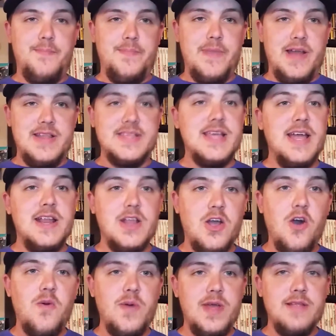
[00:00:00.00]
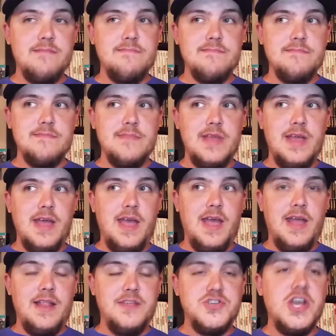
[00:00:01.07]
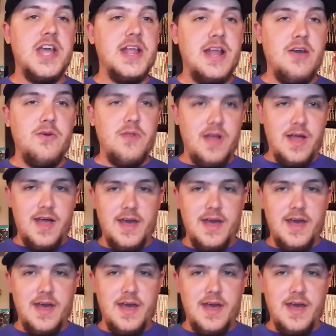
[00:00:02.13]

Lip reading: I decided to go in and check it out.